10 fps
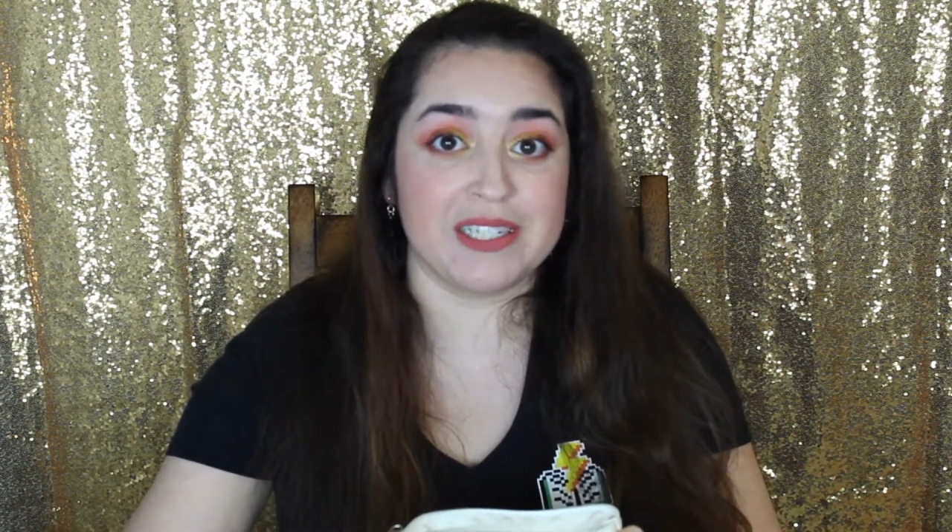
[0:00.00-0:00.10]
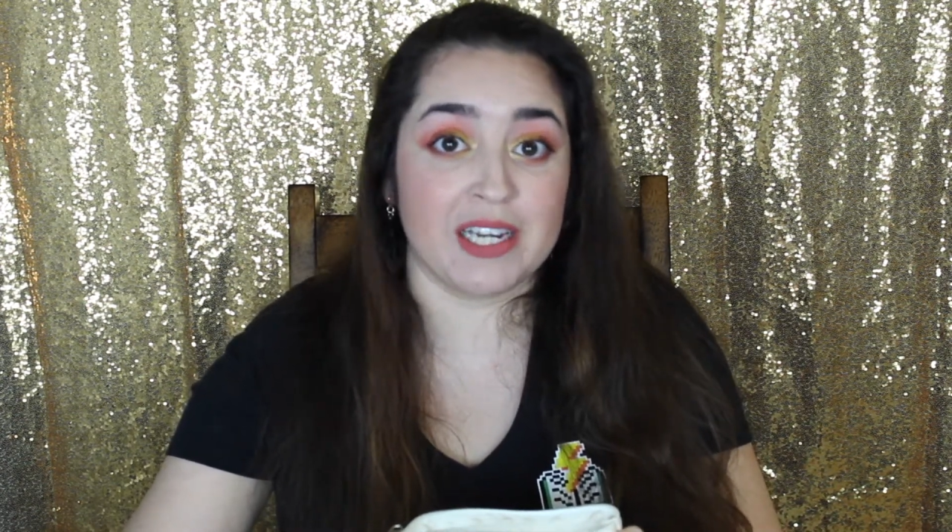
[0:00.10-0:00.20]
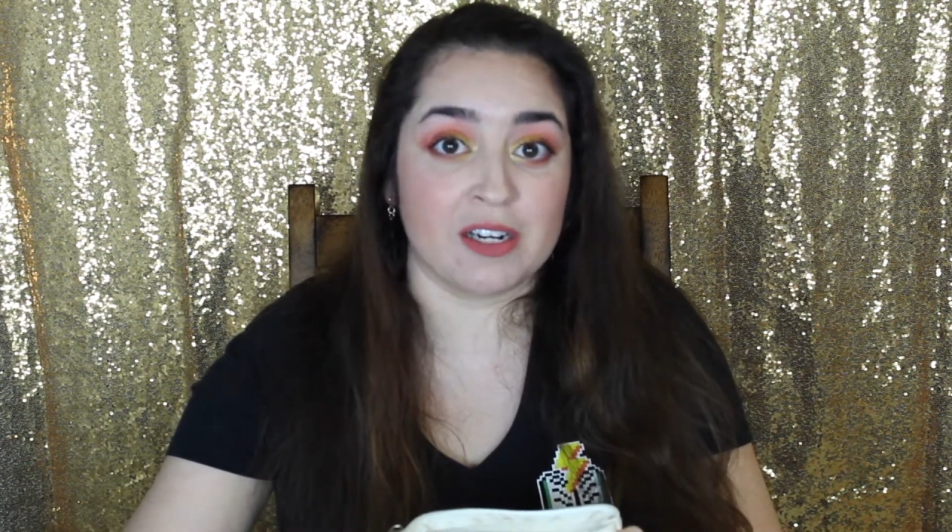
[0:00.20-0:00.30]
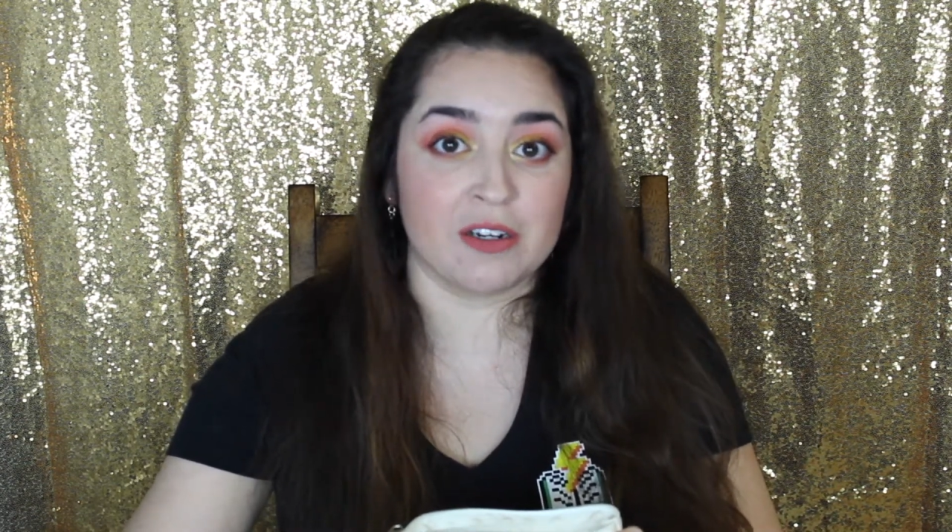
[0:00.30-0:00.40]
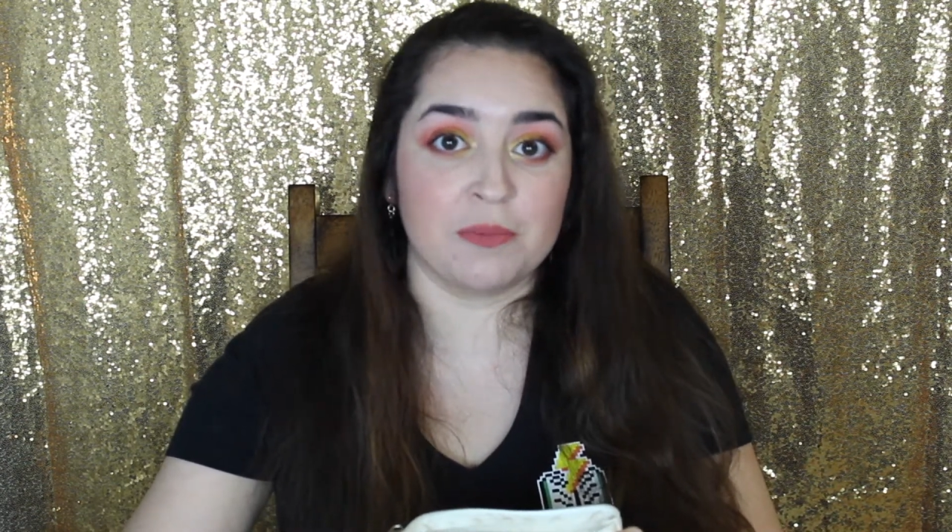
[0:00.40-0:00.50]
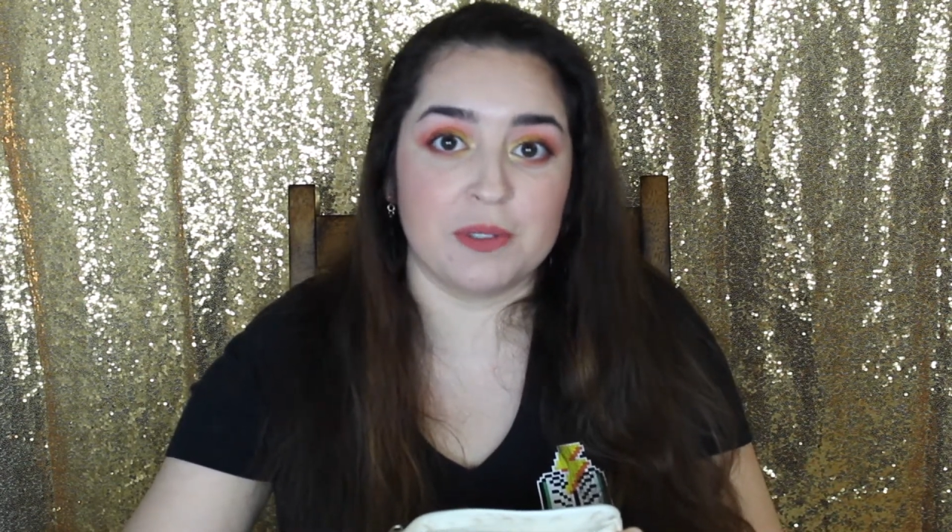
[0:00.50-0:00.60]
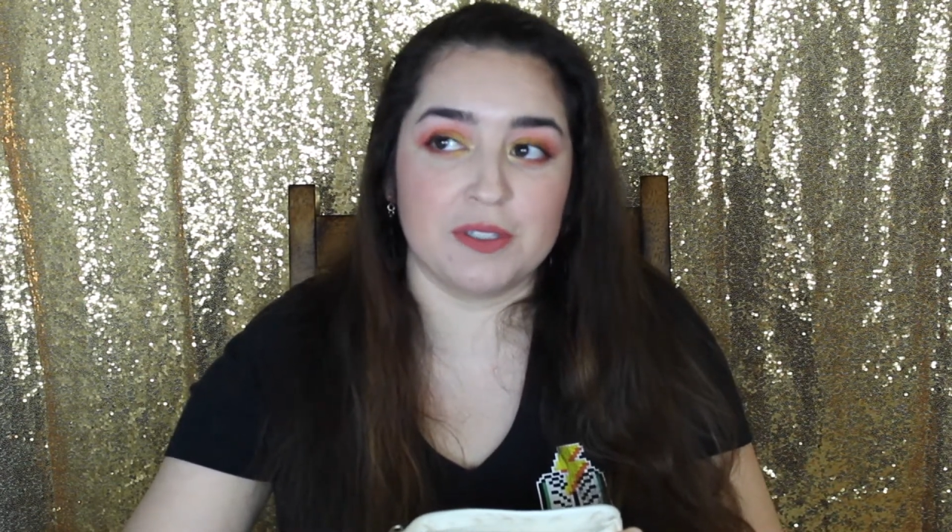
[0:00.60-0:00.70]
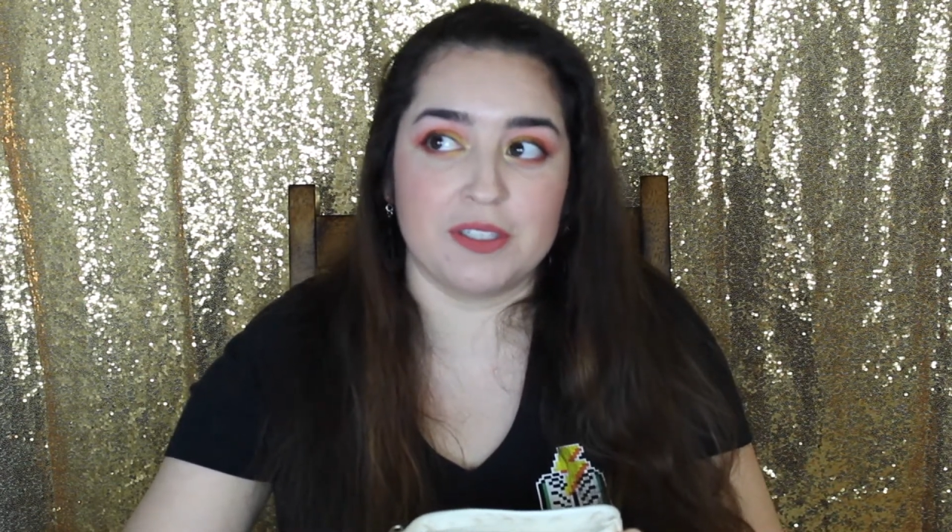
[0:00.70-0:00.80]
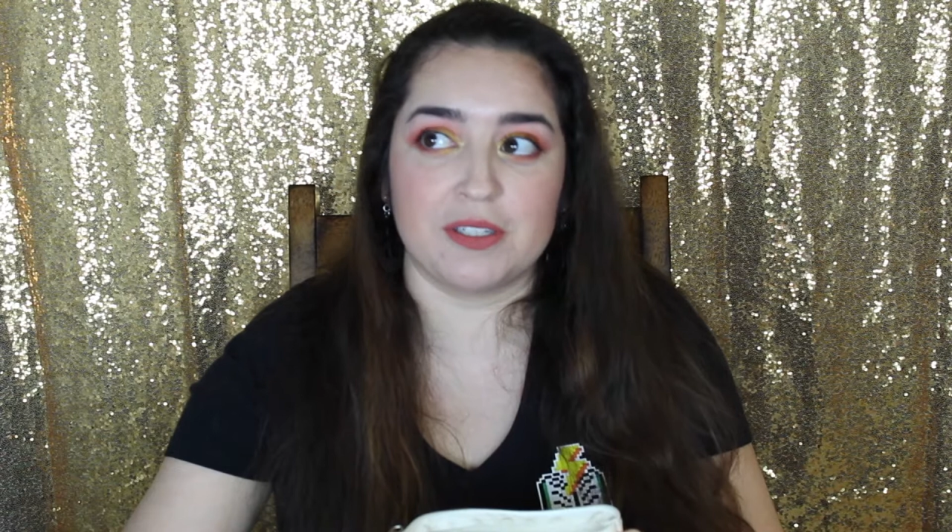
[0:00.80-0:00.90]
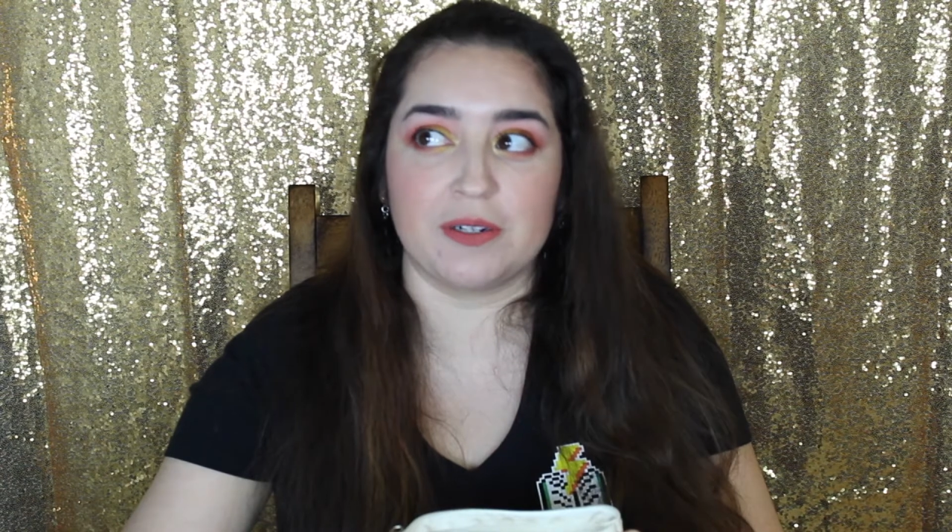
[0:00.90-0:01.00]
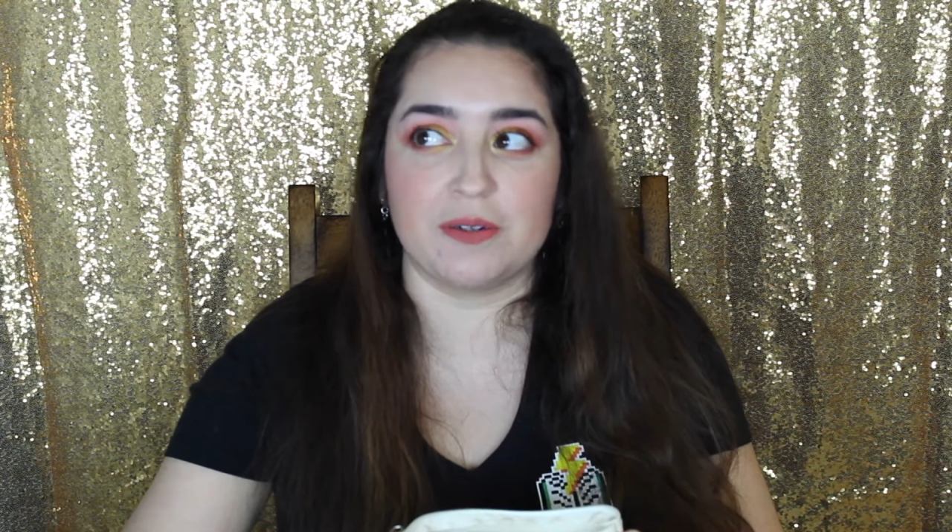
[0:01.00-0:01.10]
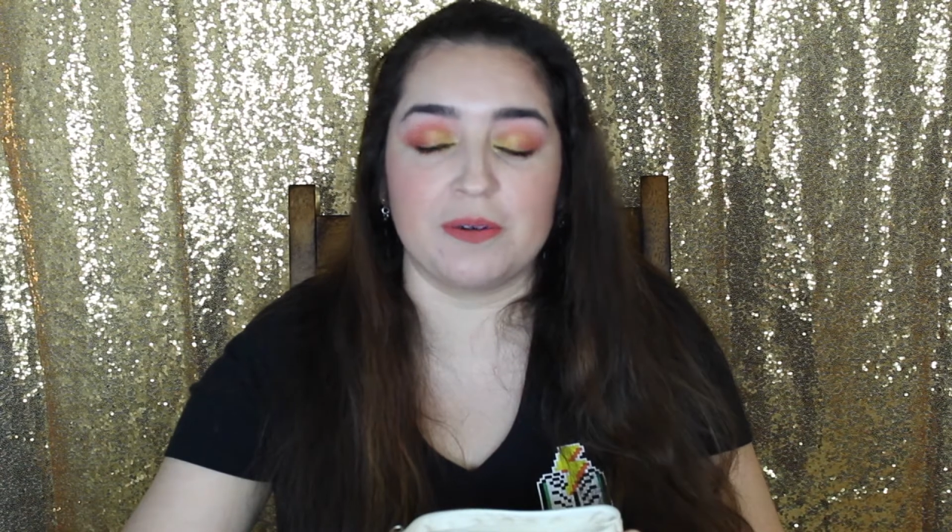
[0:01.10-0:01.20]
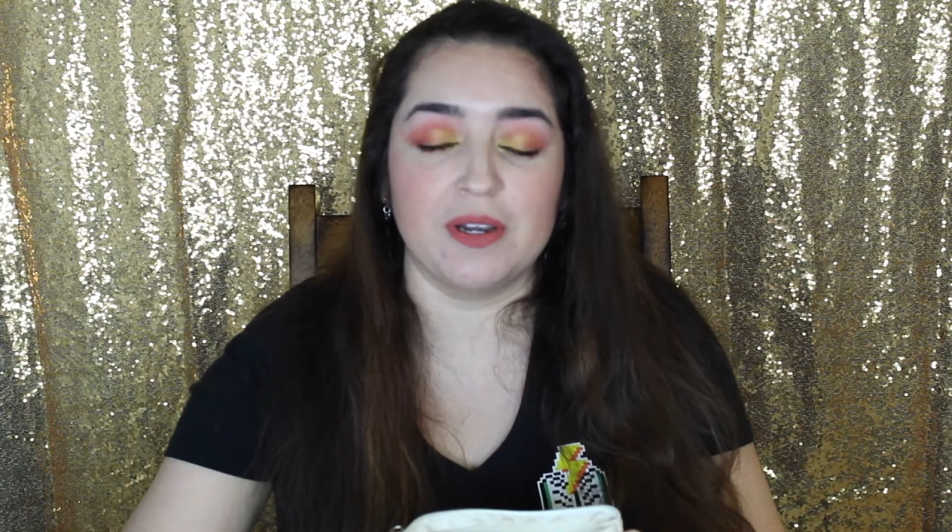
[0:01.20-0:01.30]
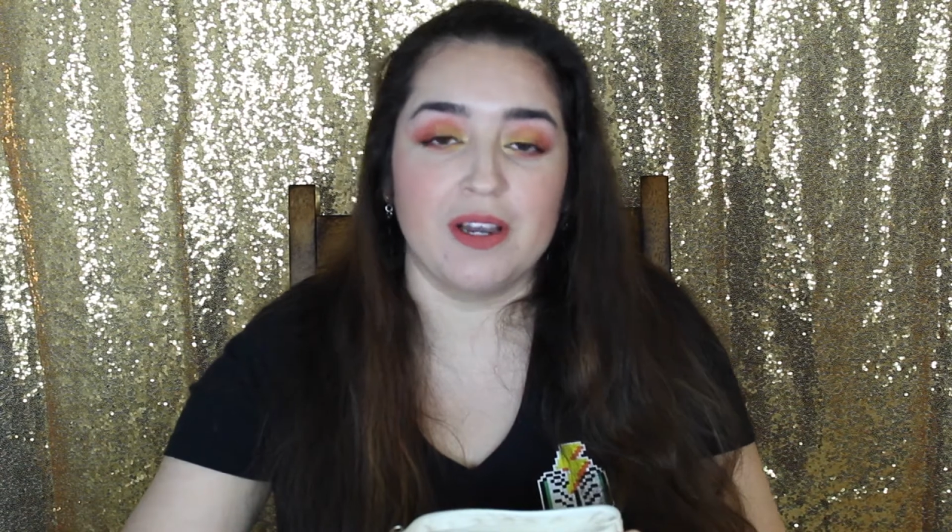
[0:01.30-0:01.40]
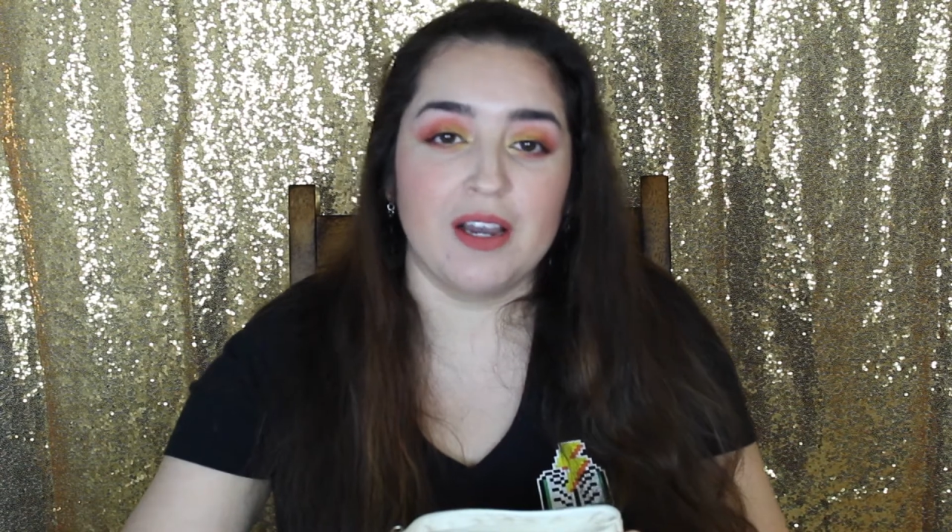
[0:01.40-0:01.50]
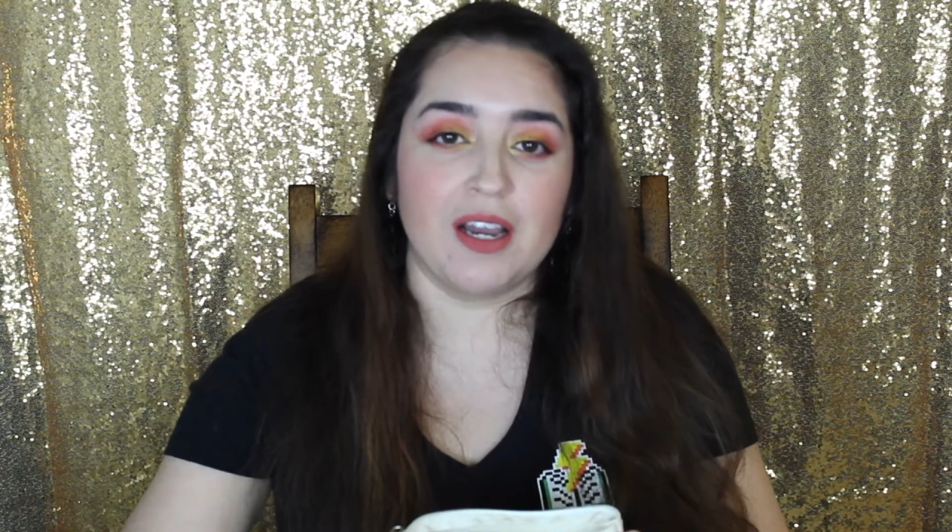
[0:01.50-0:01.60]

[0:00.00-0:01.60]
terrible, so